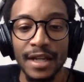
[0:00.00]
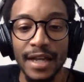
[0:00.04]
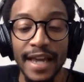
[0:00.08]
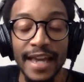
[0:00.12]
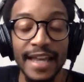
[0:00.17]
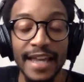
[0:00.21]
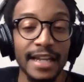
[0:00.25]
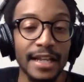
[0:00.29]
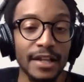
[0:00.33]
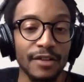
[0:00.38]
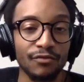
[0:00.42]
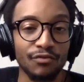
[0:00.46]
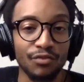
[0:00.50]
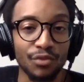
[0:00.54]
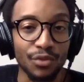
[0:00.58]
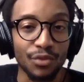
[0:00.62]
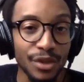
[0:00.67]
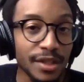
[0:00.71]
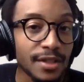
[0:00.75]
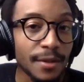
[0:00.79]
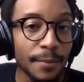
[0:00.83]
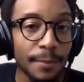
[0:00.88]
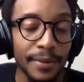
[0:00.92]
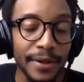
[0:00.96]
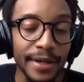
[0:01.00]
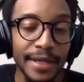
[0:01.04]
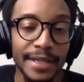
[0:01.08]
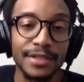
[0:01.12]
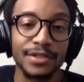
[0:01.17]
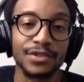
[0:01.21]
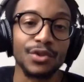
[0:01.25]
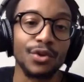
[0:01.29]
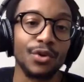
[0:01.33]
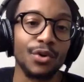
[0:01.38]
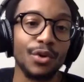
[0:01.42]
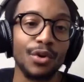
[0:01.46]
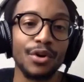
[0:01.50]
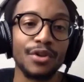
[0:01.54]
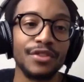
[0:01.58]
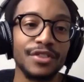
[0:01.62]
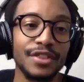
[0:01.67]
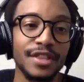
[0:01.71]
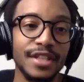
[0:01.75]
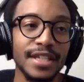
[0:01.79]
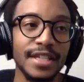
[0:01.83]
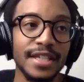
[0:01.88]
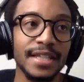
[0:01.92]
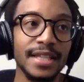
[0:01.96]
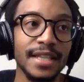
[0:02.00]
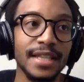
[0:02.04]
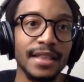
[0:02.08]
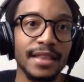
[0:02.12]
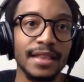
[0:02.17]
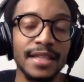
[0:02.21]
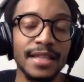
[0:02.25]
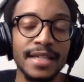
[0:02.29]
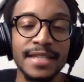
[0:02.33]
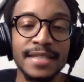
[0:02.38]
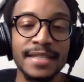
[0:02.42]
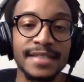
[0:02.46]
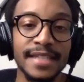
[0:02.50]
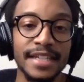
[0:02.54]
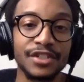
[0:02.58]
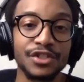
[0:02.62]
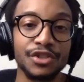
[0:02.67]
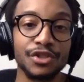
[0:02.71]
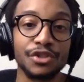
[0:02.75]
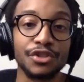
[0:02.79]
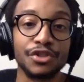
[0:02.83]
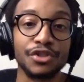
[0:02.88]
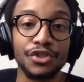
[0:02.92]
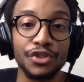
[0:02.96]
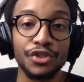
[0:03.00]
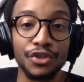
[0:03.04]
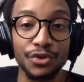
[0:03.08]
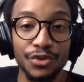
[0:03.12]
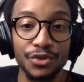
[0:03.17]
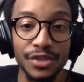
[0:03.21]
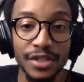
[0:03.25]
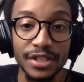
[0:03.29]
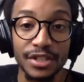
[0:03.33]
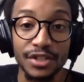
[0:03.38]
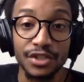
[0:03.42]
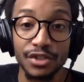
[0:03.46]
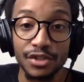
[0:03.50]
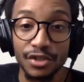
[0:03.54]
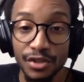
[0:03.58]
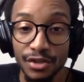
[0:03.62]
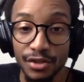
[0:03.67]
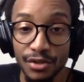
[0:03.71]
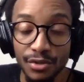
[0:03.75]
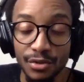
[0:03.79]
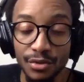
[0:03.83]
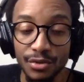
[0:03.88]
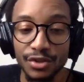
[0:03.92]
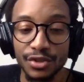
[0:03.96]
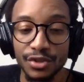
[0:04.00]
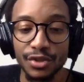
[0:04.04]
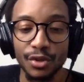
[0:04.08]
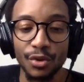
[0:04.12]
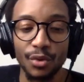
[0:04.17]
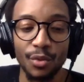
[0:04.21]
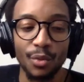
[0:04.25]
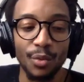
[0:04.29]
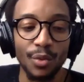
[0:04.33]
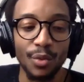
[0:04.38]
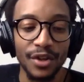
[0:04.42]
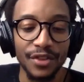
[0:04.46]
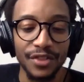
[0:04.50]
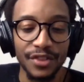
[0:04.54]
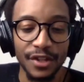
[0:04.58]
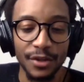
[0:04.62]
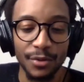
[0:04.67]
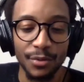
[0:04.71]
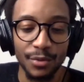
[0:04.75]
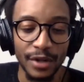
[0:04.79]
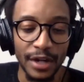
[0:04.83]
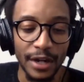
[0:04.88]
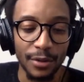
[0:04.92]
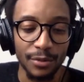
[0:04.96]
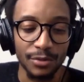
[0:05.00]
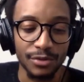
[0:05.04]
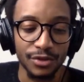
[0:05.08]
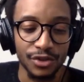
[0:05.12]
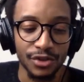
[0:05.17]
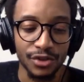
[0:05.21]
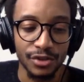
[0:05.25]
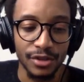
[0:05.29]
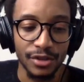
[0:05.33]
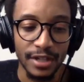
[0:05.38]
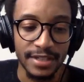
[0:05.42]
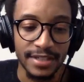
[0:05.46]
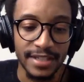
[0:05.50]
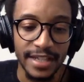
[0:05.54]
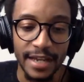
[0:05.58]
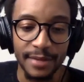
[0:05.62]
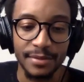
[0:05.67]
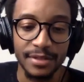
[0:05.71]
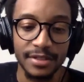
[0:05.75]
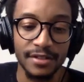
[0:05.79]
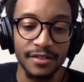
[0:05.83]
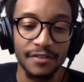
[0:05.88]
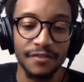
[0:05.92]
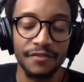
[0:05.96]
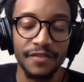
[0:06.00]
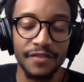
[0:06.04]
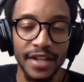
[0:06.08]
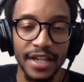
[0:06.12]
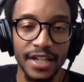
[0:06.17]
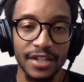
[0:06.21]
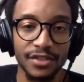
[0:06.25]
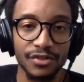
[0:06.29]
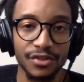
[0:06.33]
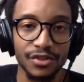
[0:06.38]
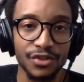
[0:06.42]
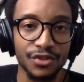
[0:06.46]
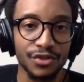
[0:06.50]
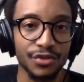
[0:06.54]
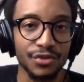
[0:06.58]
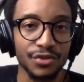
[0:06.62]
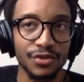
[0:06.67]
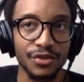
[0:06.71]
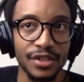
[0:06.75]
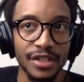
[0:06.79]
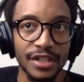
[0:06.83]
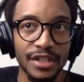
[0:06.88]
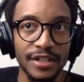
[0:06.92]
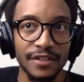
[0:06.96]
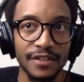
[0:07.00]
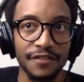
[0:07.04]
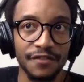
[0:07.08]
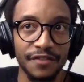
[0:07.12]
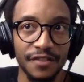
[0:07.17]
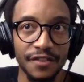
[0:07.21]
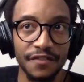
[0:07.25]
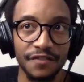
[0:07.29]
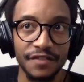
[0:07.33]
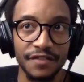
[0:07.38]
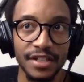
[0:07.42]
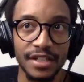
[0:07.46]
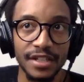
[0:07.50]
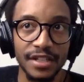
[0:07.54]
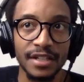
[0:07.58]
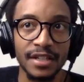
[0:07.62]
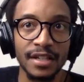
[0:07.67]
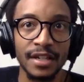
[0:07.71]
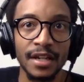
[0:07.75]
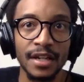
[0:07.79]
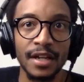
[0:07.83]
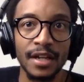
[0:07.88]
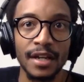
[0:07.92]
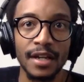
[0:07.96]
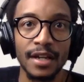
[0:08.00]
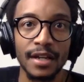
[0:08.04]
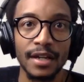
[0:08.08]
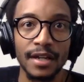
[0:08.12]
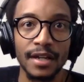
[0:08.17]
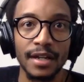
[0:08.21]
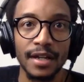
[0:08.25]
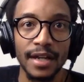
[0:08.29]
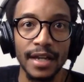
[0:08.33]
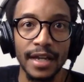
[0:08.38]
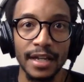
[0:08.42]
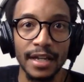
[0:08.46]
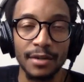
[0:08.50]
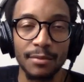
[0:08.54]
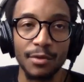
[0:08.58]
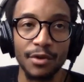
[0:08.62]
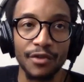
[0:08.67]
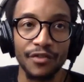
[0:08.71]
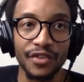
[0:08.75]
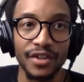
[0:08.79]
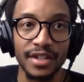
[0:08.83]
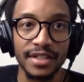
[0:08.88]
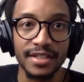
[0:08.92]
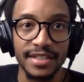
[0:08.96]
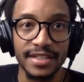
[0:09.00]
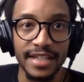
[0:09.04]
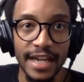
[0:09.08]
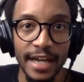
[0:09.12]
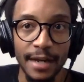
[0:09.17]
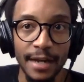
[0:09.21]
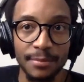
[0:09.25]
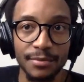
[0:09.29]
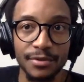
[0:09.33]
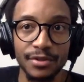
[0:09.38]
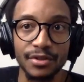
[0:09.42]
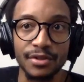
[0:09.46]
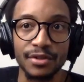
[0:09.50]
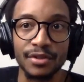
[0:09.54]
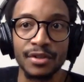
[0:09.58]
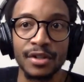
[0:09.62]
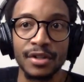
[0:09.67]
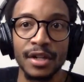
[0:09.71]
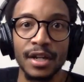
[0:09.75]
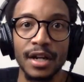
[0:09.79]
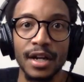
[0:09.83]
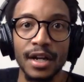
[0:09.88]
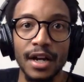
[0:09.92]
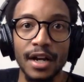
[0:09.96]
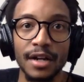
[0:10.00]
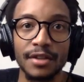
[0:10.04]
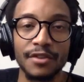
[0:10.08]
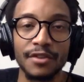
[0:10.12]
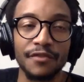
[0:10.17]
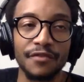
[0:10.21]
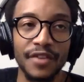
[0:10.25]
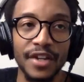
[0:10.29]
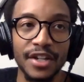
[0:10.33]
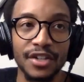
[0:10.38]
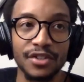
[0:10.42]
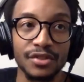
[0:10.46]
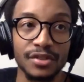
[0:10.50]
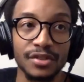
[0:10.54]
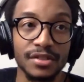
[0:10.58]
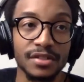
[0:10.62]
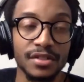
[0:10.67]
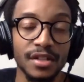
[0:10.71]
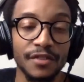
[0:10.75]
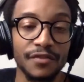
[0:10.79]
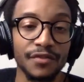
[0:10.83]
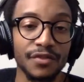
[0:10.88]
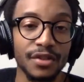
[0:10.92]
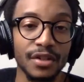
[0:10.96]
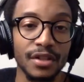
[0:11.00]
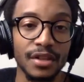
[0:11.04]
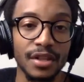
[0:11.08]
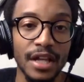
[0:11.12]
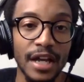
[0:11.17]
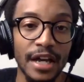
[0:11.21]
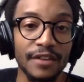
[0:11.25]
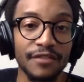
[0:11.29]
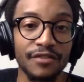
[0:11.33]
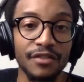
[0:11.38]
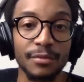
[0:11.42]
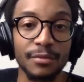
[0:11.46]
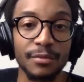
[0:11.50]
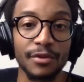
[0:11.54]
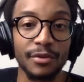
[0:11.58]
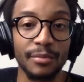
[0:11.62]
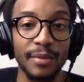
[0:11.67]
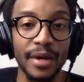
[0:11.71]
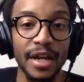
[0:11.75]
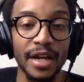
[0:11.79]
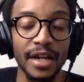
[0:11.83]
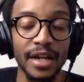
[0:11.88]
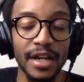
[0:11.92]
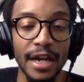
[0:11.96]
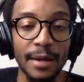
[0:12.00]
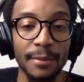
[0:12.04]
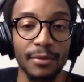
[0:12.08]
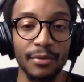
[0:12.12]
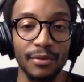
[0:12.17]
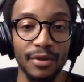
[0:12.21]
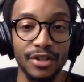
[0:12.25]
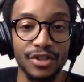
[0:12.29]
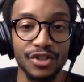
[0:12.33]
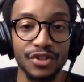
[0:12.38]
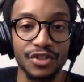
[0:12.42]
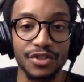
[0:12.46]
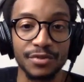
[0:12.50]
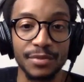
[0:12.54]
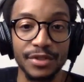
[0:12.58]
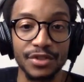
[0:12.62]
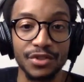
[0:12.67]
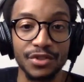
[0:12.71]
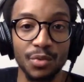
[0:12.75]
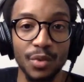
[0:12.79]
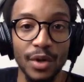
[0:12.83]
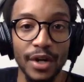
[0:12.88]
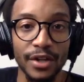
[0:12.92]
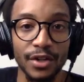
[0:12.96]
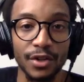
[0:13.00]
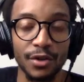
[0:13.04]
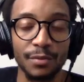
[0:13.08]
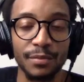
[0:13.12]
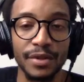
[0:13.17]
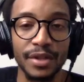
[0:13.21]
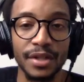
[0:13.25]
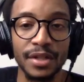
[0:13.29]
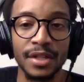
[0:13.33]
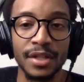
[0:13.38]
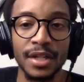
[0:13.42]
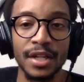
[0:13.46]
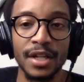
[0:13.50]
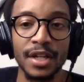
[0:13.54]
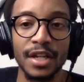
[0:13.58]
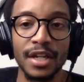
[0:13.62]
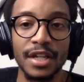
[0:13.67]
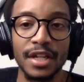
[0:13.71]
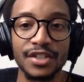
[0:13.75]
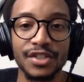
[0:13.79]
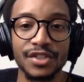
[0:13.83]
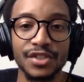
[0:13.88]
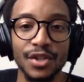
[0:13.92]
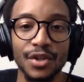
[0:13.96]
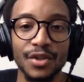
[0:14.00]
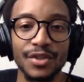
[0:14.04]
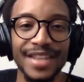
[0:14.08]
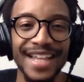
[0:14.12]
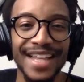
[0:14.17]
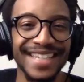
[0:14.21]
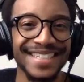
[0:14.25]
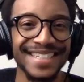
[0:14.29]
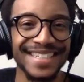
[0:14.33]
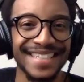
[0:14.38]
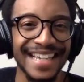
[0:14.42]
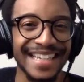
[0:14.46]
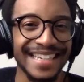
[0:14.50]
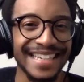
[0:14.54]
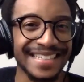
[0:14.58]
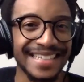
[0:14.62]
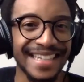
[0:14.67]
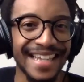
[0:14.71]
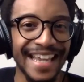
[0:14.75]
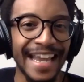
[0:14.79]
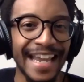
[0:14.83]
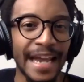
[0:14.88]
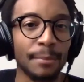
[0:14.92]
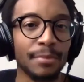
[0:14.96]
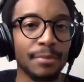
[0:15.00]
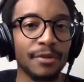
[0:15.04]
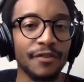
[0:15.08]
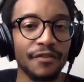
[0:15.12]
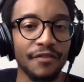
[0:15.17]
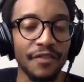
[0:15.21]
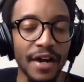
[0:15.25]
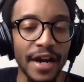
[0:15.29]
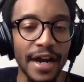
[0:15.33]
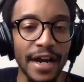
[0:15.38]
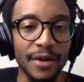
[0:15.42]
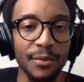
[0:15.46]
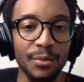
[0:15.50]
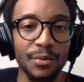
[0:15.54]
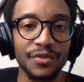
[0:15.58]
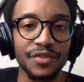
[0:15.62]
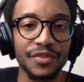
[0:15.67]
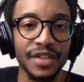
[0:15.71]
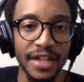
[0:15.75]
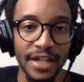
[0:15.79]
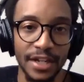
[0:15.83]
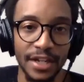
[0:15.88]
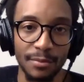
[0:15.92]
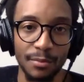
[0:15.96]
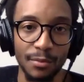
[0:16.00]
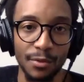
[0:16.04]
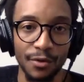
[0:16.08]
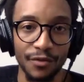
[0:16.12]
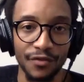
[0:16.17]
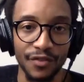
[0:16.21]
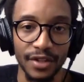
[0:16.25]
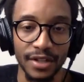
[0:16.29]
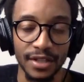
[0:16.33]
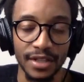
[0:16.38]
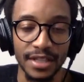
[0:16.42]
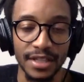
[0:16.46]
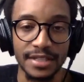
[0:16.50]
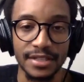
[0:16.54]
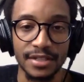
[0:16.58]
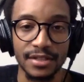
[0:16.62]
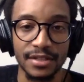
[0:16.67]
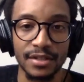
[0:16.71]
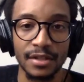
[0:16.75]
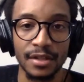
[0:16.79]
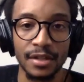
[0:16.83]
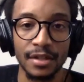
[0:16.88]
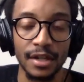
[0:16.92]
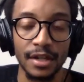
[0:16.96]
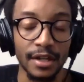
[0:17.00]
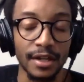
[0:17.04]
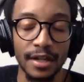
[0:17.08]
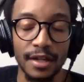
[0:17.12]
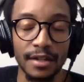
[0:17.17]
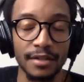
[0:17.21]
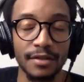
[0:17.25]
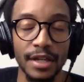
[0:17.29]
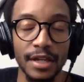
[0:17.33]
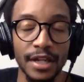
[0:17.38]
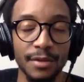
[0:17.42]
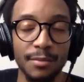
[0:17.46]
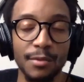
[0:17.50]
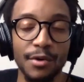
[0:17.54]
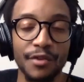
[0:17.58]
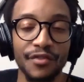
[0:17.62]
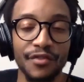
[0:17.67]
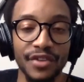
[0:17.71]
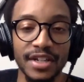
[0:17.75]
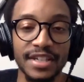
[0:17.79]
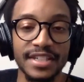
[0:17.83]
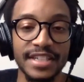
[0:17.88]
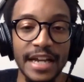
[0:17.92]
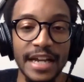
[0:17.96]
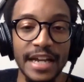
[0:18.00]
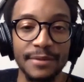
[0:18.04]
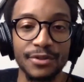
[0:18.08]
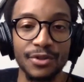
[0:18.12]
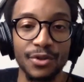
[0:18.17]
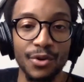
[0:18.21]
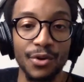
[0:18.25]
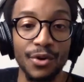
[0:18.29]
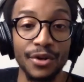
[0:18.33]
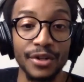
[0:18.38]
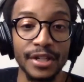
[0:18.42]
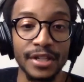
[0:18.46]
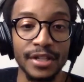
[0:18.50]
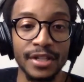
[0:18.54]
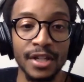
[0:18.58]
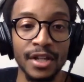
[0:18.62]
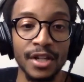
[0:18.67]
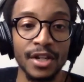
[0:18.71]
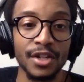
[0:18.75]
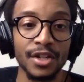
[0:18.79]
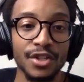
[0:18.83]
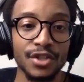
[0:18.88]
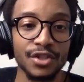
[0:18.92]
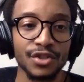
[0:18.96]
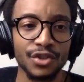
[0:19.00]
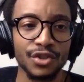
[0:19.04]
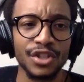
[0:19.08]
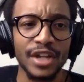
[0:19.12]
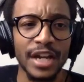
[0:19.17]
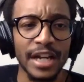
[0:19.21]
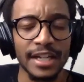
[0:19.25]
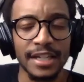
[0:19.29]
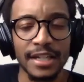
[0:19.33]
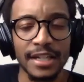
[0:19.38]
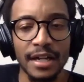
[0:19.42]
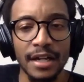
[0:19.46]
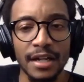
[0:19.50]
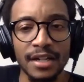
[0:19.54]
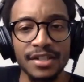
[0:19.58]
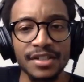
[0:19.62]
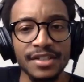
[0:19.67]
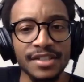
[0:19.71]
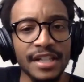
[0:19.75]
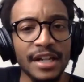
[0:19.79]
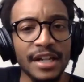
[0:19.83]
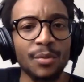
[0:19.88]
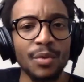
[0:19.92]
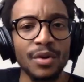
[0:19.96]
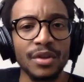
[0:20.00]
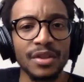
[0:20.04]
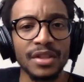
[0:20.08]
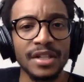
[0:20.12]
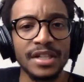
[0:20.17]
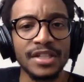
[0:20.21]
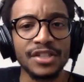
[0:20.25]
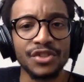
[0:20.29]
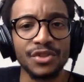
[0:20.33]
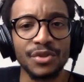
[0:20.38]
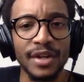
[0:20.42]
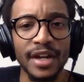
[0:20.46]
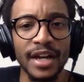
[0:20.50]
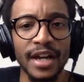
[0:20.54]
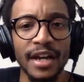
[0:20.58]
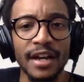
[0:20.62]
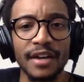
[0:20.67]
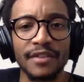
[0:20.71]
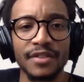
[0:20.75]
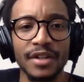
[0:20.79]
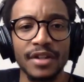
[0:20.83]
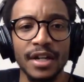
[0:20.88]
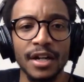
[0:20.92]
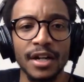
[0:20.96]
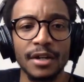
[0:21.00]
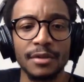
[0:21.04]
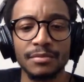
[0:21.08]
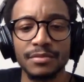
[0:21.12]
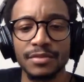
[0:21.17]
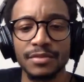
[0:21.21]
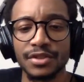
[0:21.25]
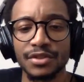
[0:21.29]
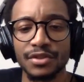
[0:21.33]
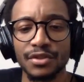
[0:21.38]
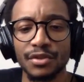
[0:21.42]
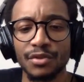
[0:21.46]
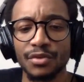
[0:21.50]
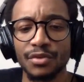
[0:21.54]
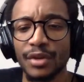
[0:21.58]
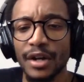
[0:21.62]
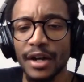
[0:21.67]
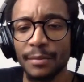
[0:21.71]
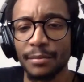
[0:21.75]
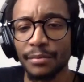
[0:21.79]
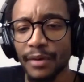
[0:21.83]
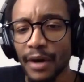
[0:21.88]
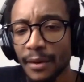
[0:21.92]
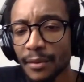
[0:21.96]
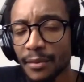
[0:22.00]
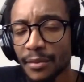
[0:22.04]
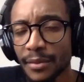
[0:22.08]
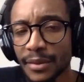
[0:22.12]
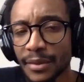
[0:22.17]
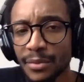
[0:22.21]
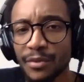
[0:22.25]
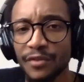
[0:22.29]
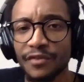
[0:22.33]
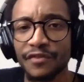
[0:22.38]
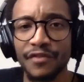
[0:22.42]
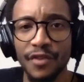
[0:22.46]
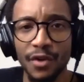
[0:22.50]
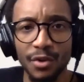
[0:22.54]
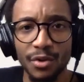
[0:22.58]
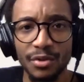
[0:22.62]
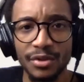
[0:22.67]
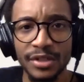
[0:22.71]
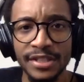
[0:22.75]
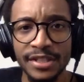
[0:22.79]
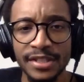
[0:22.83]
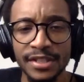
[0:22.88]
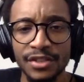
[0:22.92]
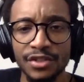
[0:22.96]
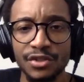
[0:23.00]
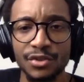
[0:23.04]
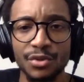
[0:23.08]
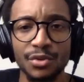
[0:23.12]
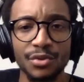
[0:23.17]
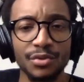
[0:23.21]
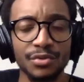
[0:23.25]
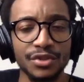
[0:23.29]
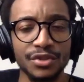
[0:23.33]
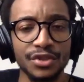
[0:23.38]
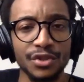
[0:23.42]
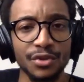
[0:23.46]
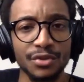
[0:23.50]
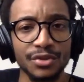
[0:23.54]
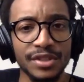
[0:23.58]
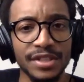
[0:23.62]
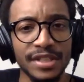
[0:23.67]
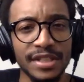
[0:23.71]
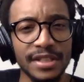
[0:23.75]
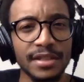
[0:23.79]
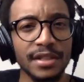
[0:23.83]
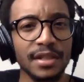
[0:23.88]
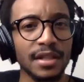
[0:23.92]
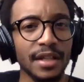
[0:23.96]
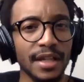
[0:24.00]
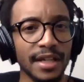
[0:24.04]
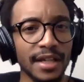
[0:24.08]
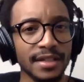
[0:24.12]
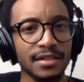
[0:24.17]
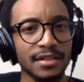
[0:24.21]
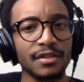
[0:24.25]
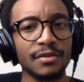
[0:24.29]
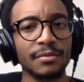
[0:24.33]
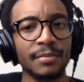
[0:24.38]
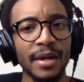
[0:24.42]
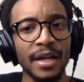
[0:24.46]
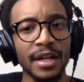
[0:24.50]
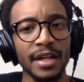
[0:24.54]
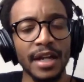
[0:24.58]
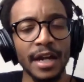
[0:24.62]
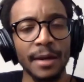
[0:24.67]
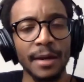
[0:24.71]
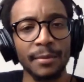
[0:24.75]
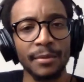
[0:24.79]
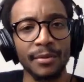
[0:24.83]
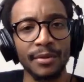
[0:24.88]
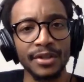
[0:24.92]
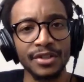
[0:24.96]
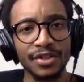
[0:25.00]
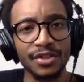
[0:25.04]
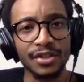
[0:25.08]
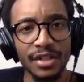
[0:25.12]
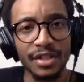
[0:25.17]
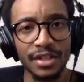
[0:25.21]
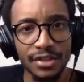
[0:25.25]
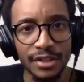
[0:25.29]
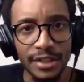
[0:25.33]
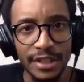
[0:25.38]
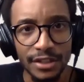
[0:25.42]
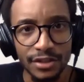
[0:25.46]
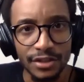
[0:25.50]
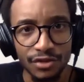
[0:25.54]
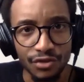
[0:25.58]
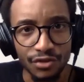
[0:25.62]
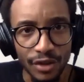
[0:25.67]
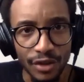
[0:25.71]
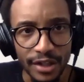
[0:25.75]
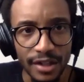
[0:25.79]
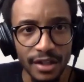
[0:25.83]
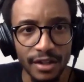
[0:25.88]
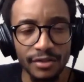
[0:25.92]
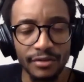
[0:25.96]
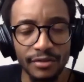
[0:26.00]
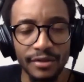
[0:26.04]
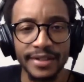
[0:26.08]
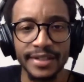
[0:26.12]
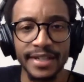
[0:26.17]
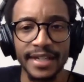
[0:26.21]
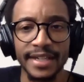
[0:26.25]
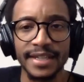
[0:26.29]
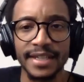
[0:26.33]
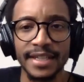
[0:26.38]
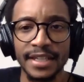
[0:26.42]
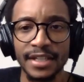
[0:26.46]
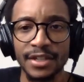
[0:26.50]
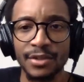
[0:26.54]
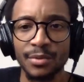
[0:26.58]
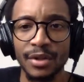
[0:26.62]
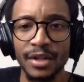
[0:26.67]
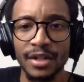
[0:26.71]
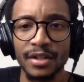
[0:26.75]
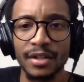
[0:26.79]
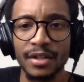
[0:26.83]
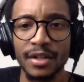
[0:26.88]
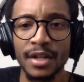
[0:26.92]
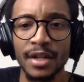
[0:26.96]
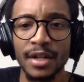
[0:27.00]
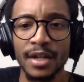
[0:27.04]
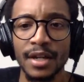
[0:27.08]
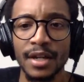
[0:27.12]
And it really depends on the lens that you're using too. So one thing when I was adapting the Vedra to the 50 anamorphic adapter, the Vedra suffered a lot from chromatic aberration, especially wide open. And so that just kind of amplified with the anamorphic lens, anamorphic adapter on it. So you got to understand what lens you have. Probably with photo lenses, you'll see less chromatic aberration because they try to correct that anyway.